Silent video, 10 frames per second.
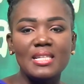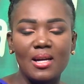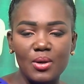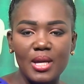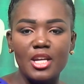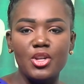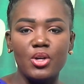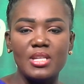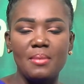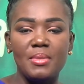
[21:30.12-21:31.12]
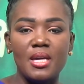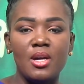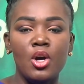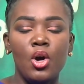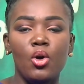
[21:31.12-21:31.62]
okay doc nyame
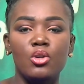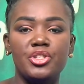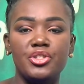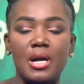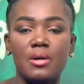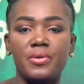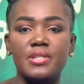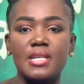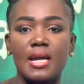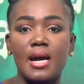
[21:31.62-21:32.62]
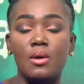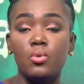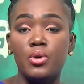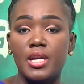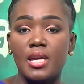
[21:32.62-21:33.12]
onsha Christian
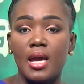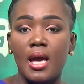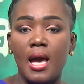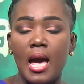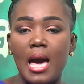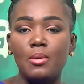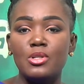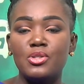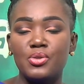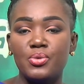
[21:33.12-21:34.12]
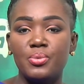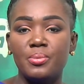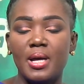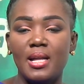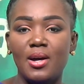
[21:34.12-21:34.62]
Awuni e wo
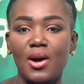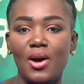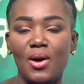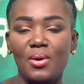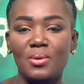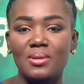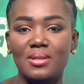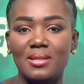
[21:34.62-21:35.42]
Zoom hello